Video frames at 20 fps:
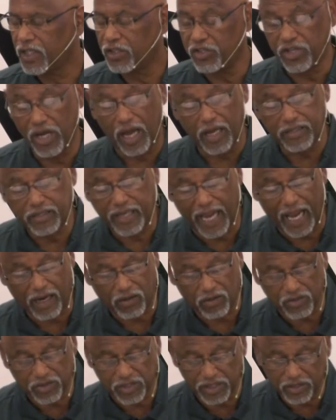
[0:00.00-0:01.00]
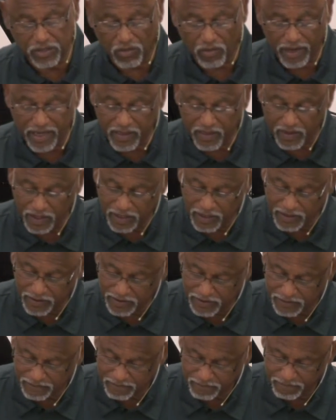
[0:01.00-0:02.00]
And John tackles these great
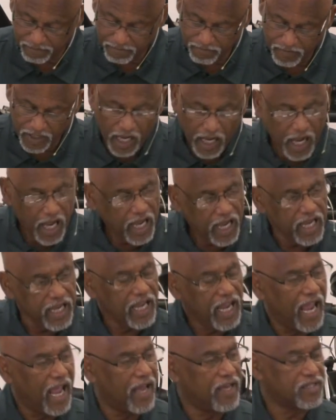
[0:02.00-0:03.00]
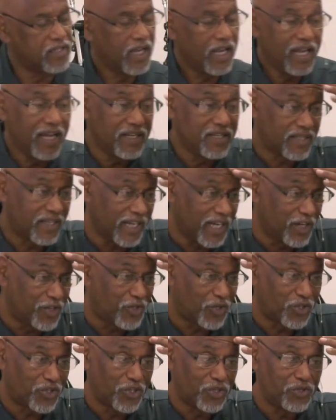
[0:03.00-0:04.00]
things. He has, he's
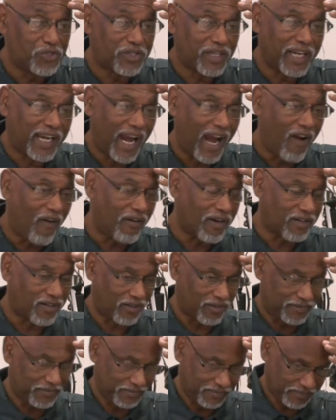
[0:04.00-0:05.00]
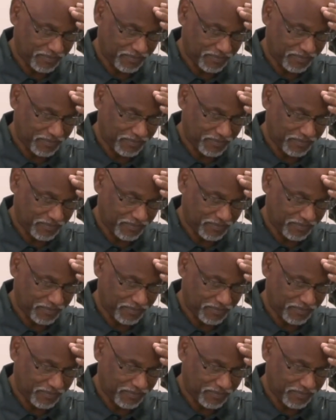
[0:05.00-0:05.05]
introduced the character.